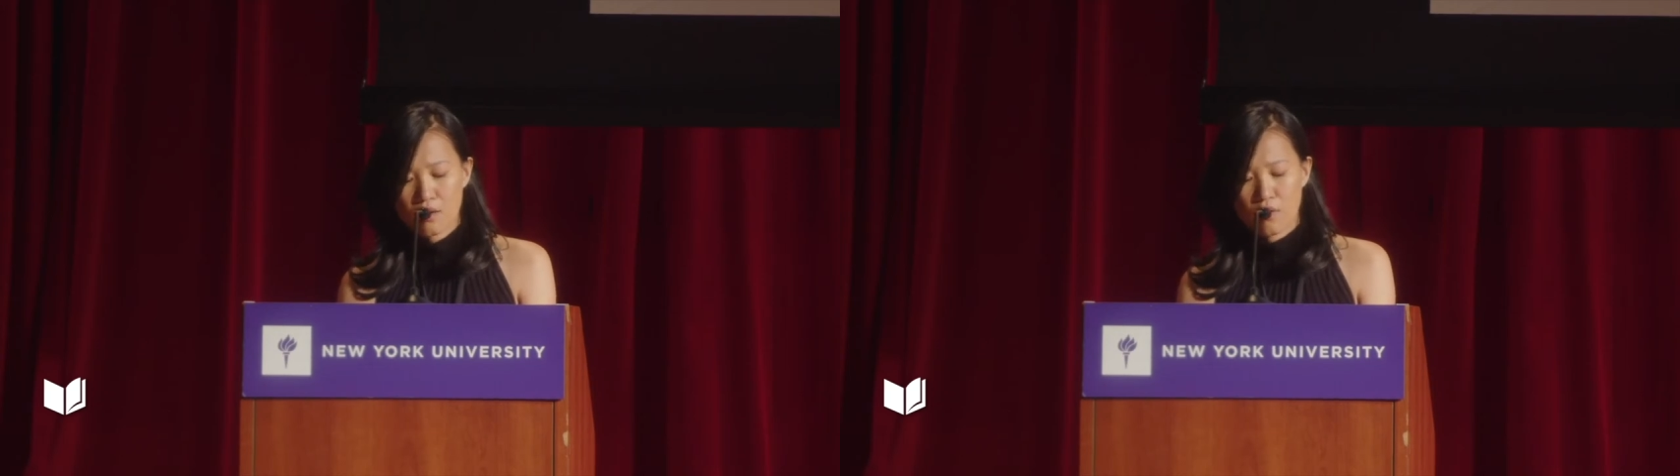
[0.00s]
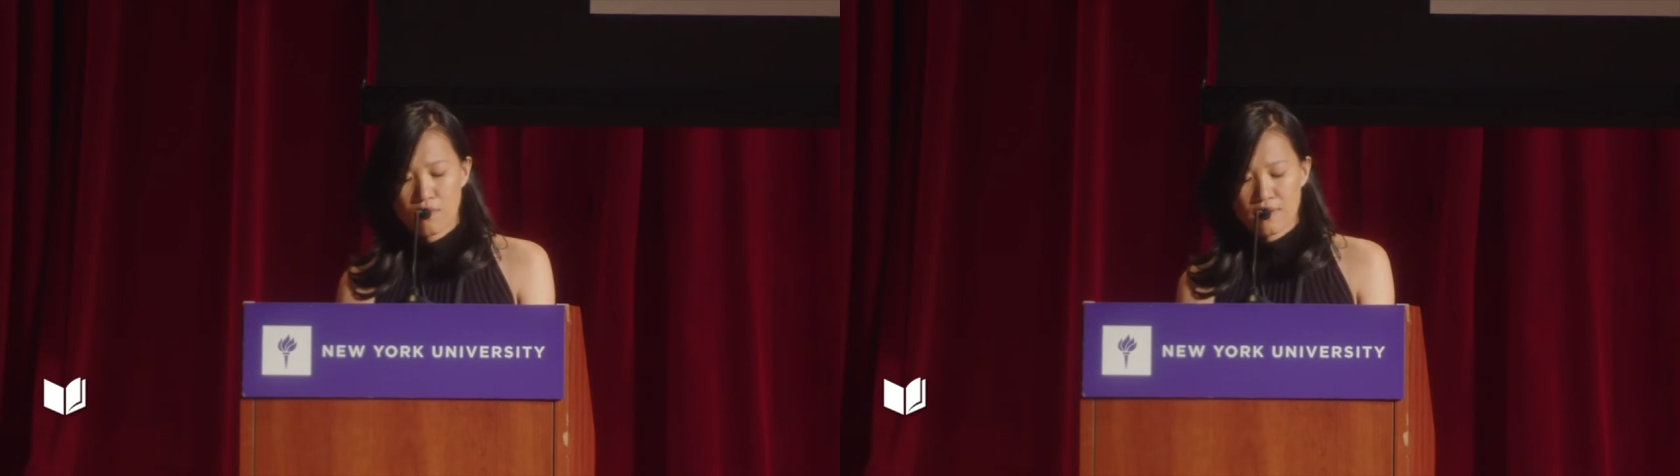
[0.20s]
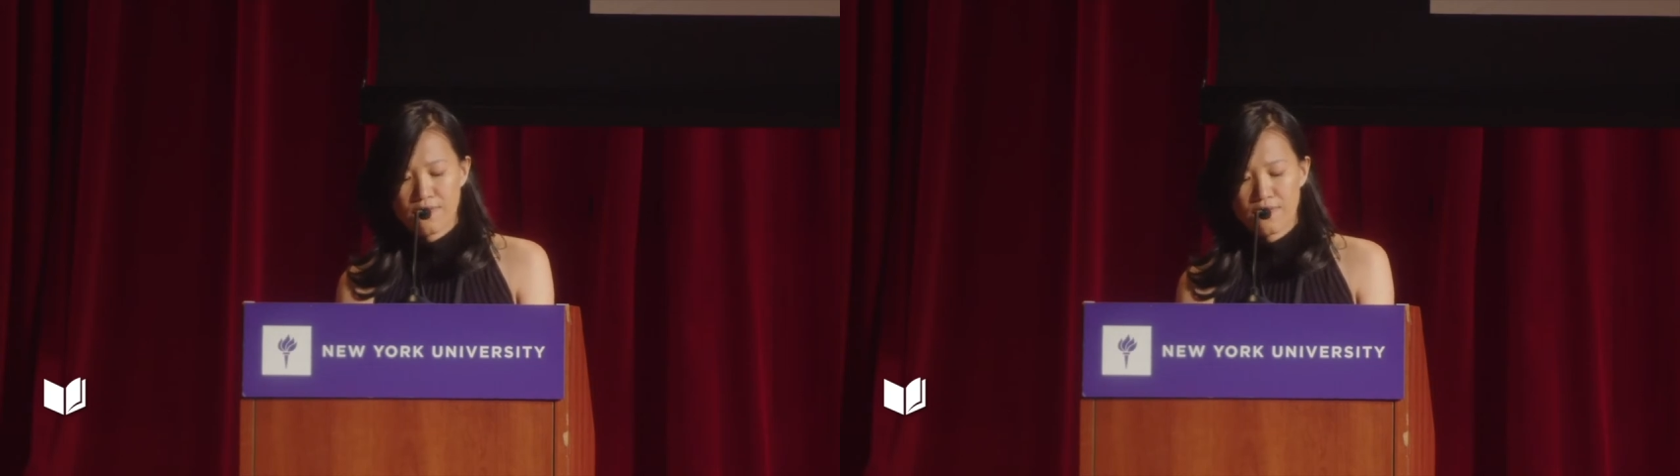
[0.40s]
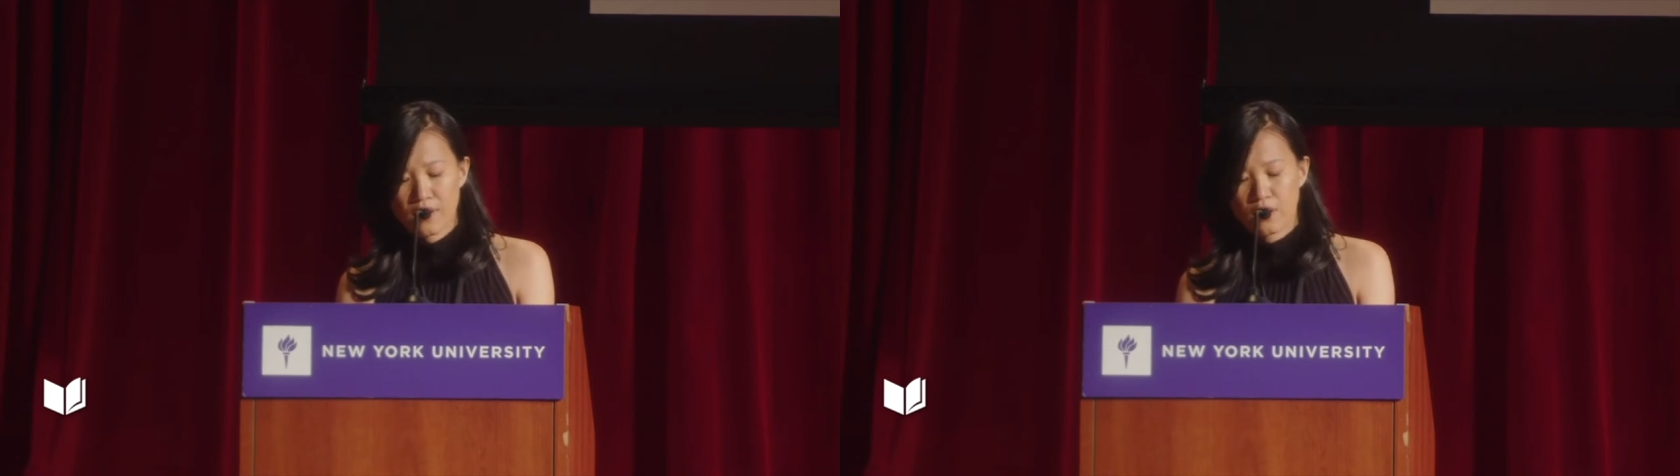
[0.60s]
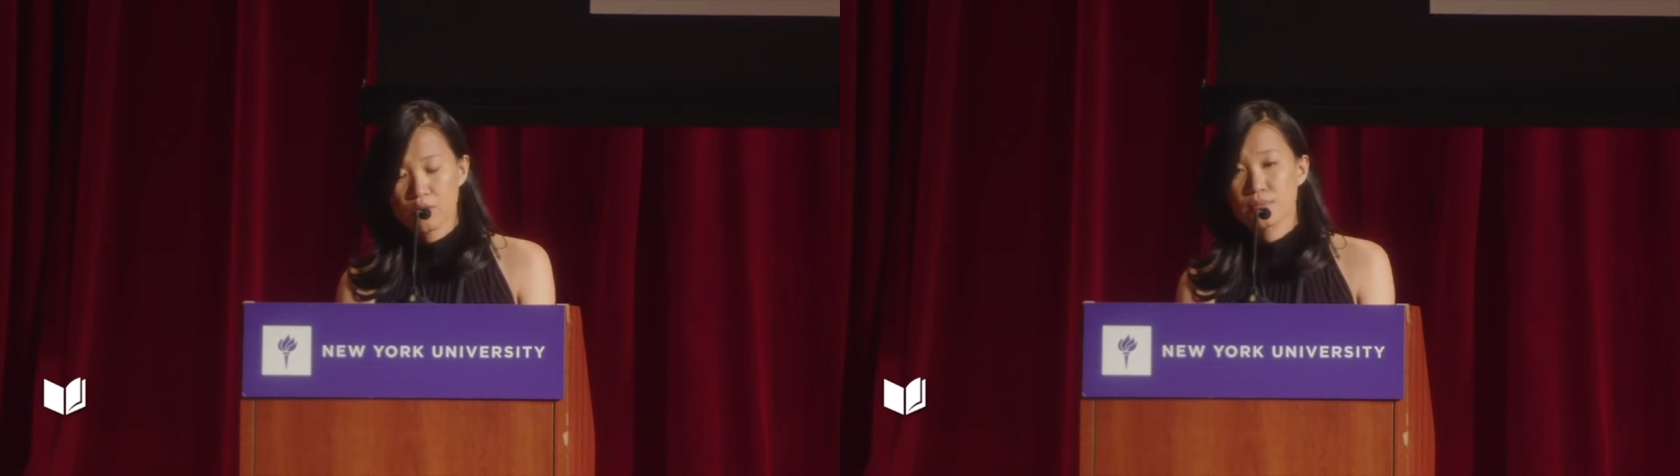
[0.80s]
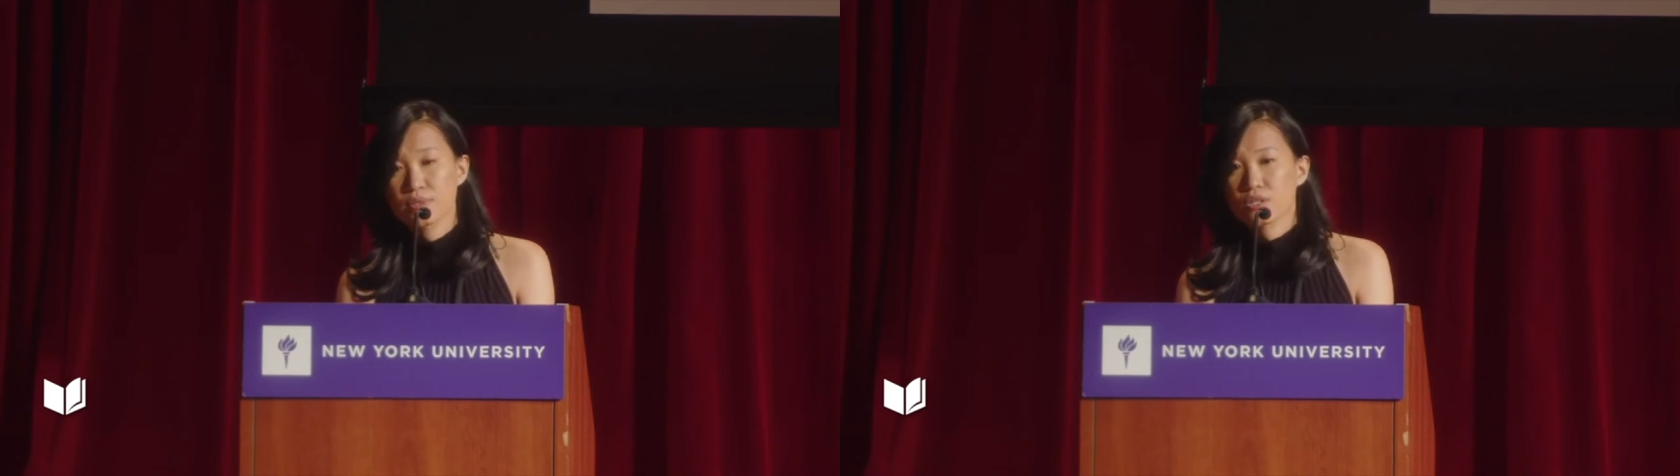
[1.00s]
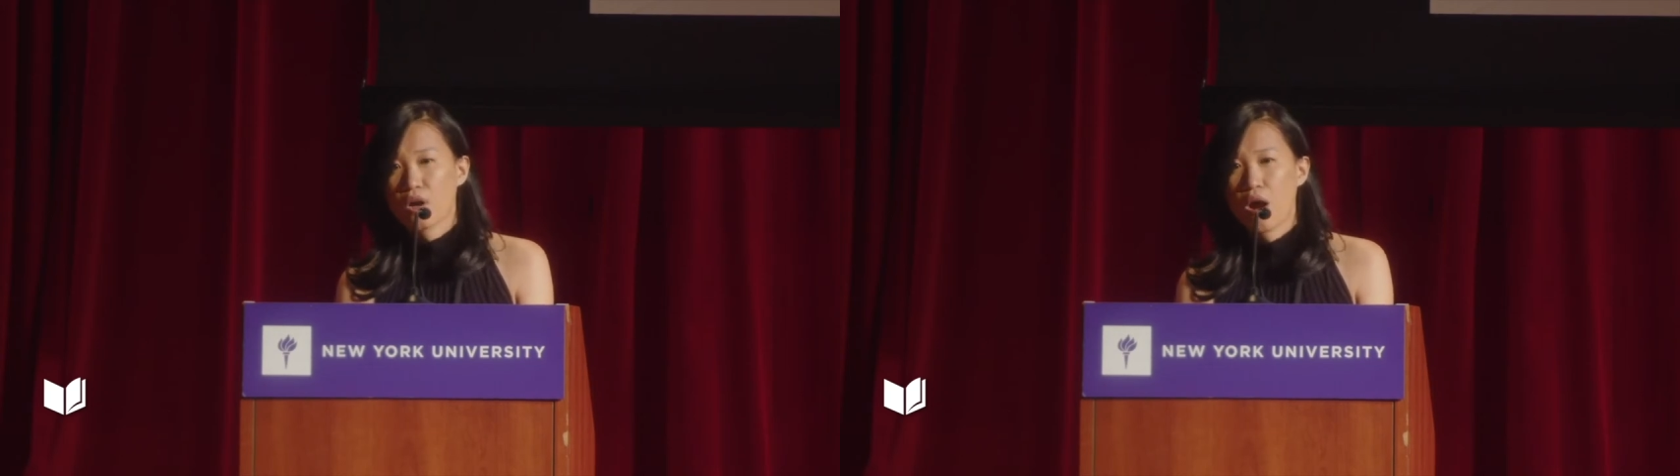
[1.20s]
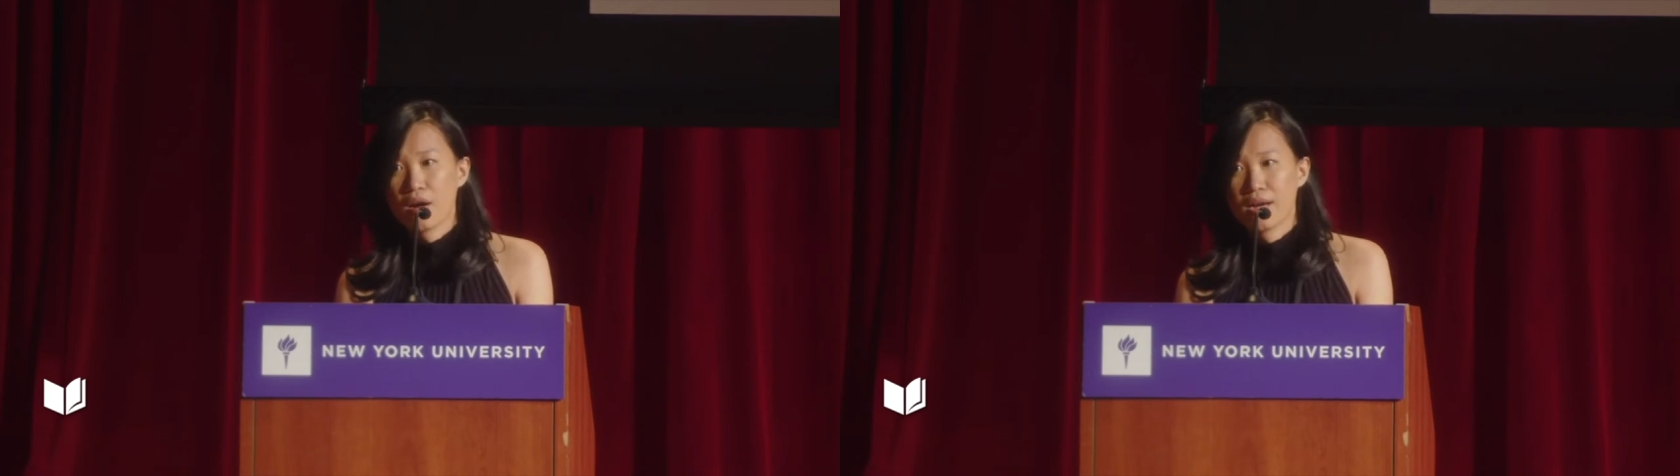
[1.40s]
over the film
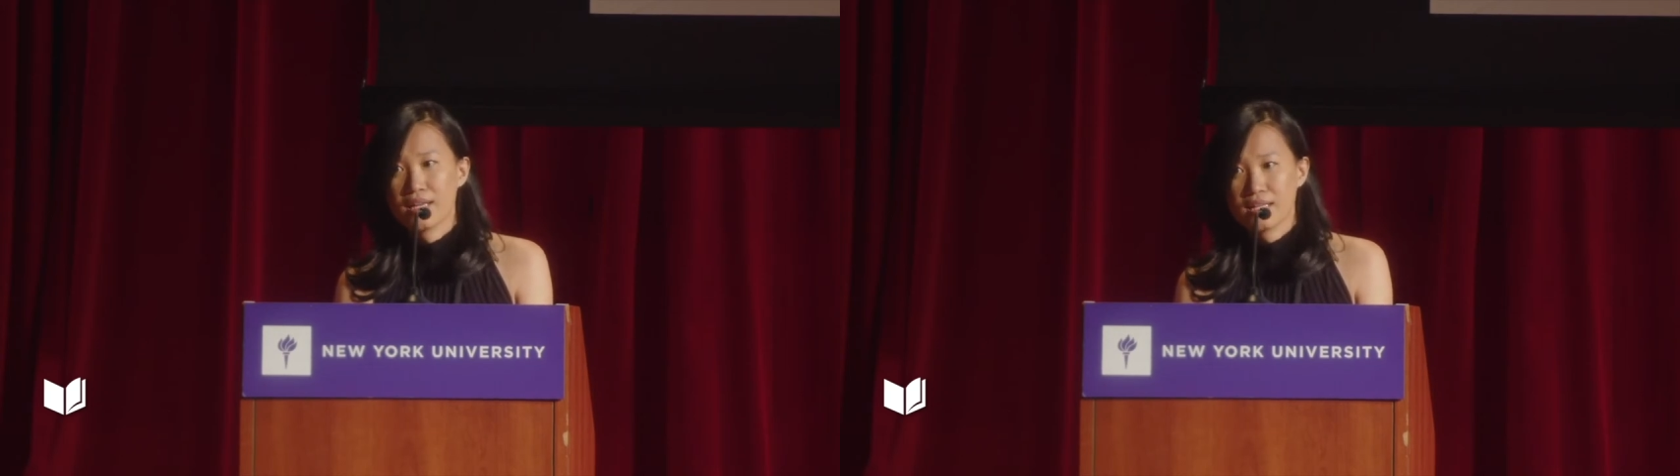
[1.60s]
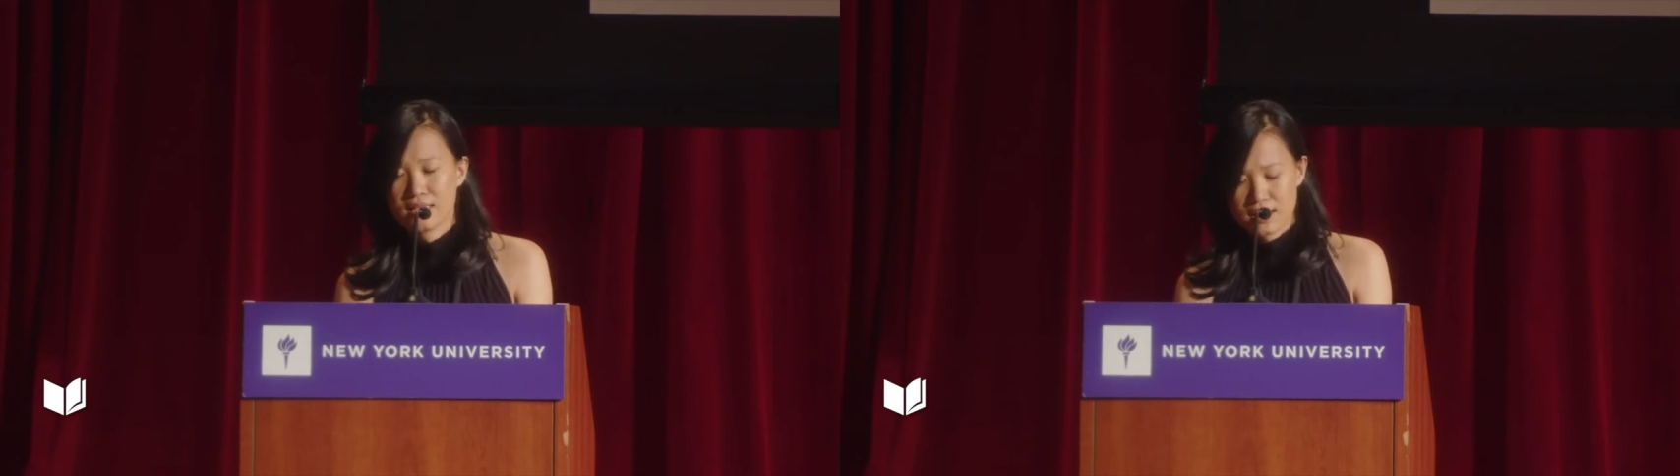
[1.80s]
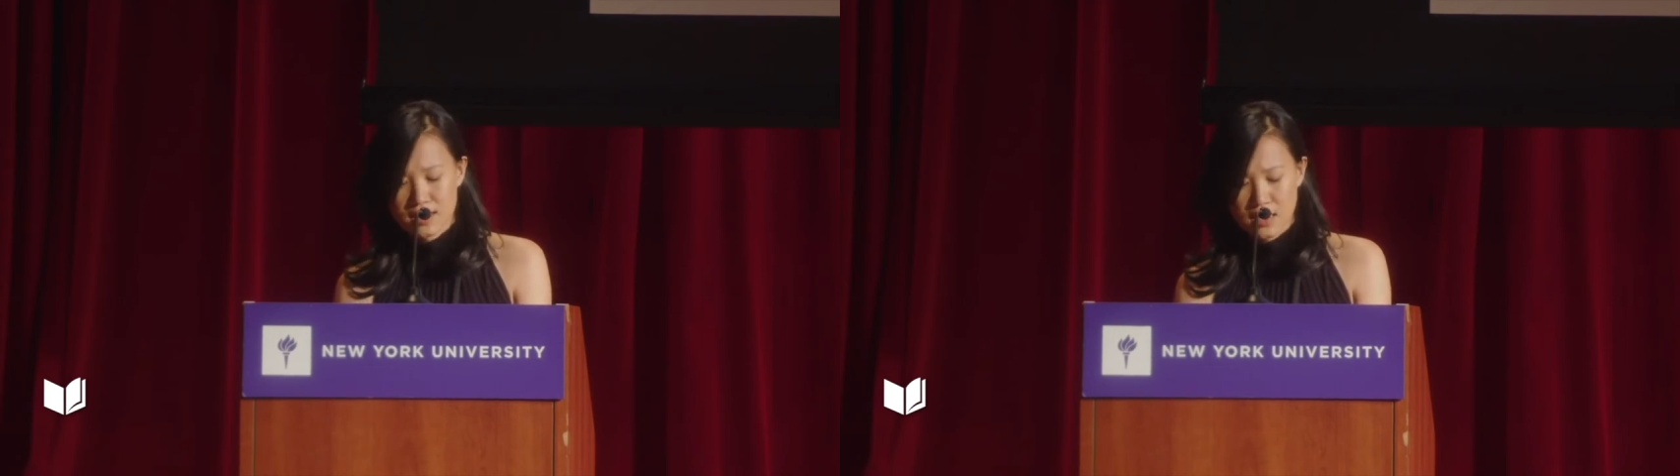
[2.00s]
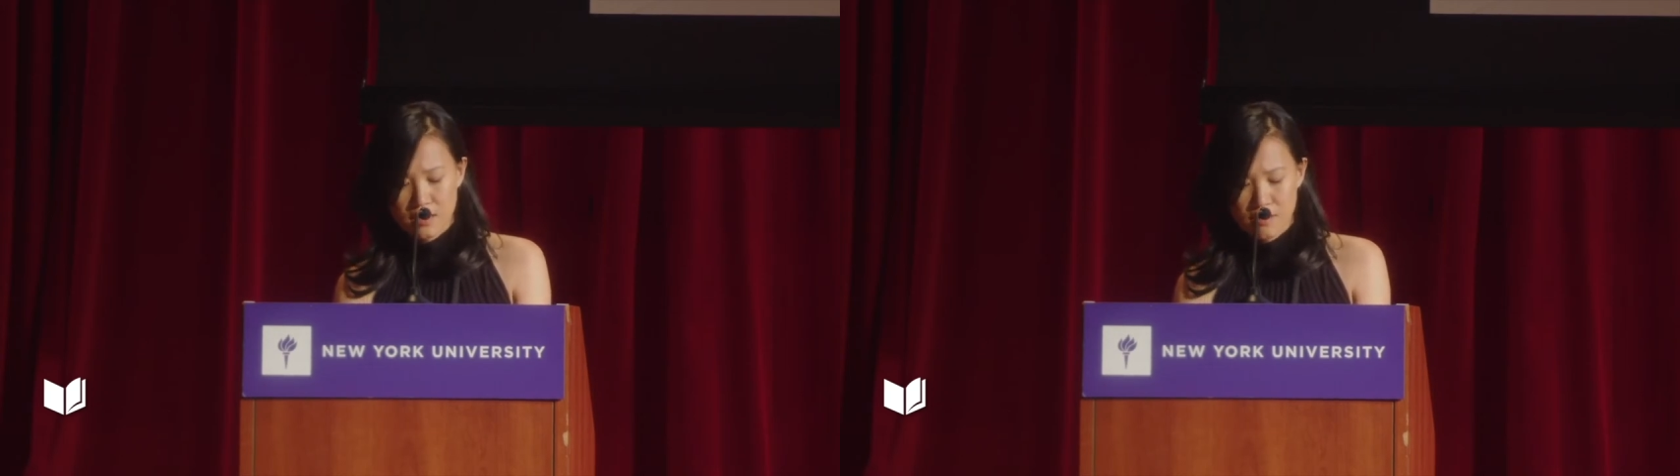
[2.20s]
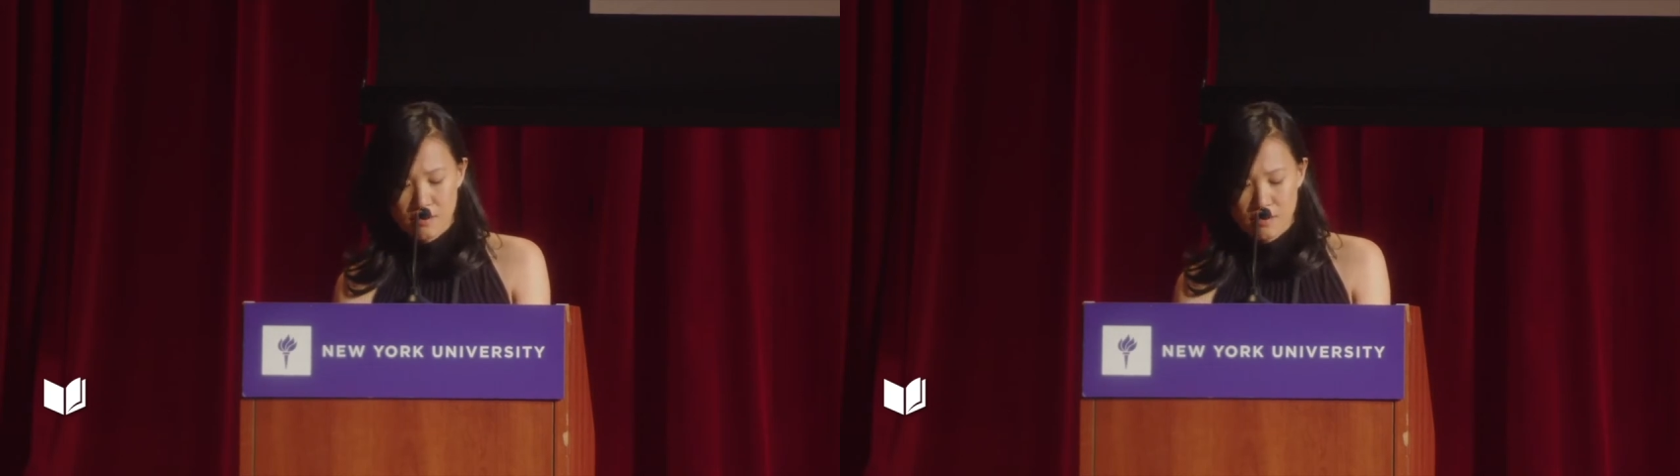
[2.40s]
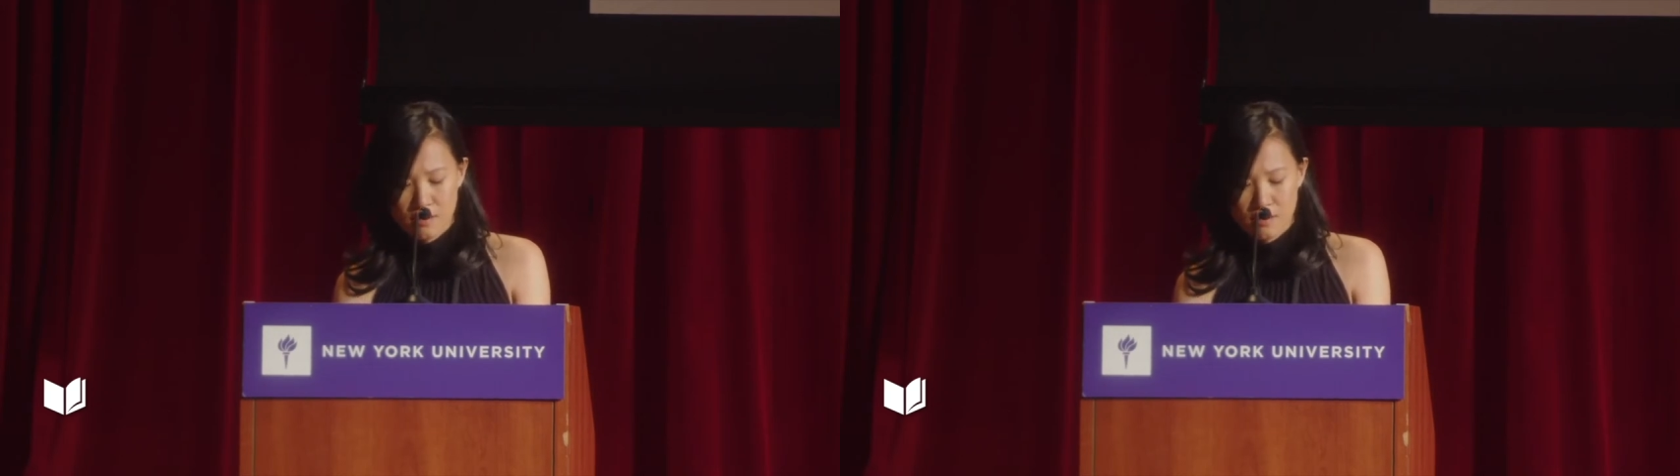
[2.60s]
scarring his teeth,